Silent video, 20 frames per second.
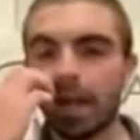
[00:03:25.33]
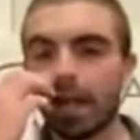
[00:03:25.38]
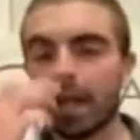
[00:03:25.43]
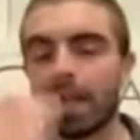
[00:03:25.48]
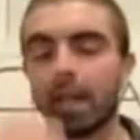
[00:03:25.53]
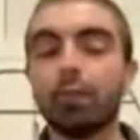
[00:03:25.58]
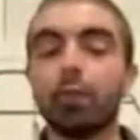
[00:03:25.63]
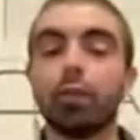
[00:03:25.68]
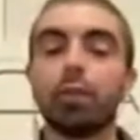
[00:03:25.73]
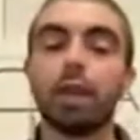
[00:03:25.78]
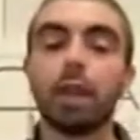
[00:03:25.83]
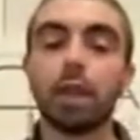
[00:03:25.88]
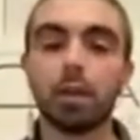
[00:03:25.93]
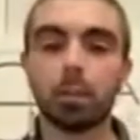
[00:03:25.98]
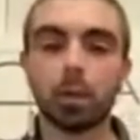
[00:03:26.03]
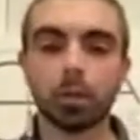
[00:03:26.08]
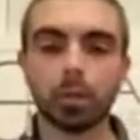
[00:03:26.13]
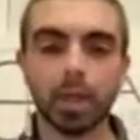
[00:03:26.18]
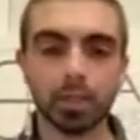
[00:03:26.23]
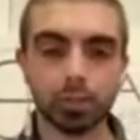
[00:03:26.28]
And if you think
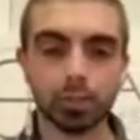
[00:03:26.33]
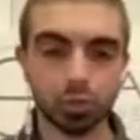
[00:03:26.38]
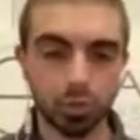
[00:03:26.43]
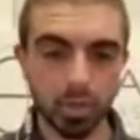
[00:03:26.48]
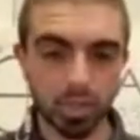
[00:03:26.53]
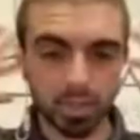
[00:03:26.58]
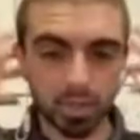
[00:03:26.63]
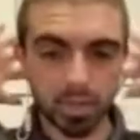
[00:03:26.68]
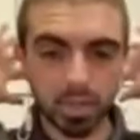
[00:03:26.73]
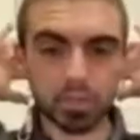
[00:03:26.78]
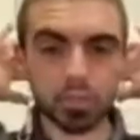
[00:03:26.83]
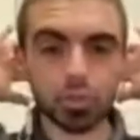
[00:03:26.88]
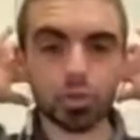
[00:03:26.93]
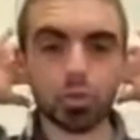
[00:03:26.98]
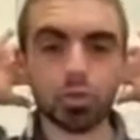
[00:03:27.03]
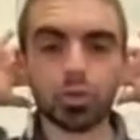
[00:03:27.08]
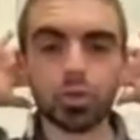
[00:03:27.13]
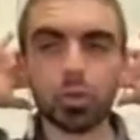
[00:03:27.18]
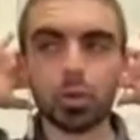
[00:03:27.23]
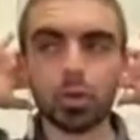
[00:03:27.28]
about that trick that I
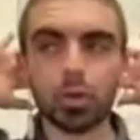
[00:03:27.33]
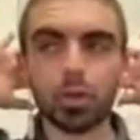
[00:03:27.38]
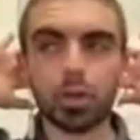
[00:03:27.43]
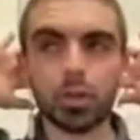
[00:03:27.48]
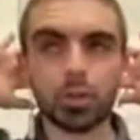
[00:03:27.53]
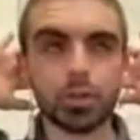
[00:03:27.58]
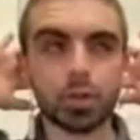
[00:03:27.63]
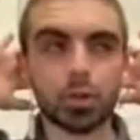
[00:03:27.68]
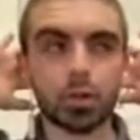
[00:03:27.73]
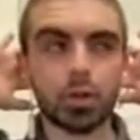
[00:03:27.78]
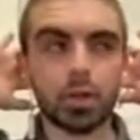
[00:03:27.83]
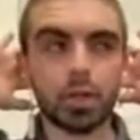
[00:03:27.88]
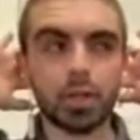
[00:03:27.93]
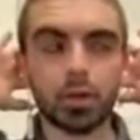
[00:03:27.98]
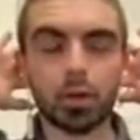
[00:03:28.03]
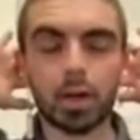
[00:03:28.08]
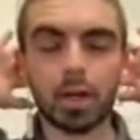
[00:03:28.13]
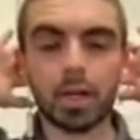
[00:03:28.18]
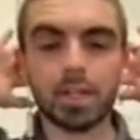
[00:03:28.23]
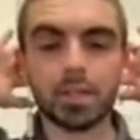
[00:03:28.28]
showed you where you're turning
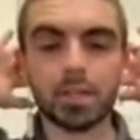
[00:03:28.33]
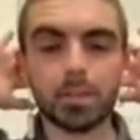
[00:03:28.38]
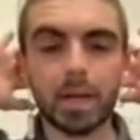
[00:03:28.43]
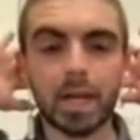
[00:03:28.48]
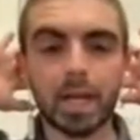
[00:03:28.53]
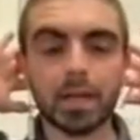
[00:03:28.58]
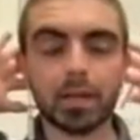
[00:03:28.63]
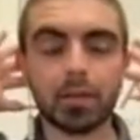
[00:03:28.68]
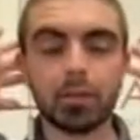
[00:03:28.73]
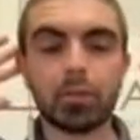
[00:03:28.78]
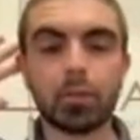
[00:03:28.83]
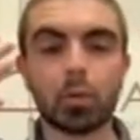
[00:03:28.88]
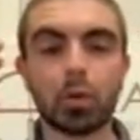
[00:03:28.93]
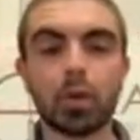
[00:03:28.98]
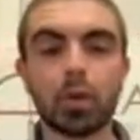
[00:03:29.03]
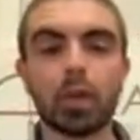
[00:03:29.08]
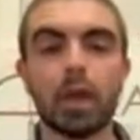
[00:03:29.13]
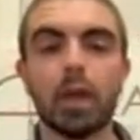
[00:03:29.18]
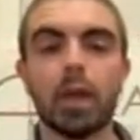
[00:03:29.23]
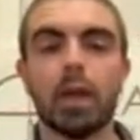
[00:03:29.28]
your eyes back and
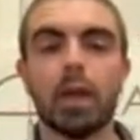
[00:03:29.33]
forth,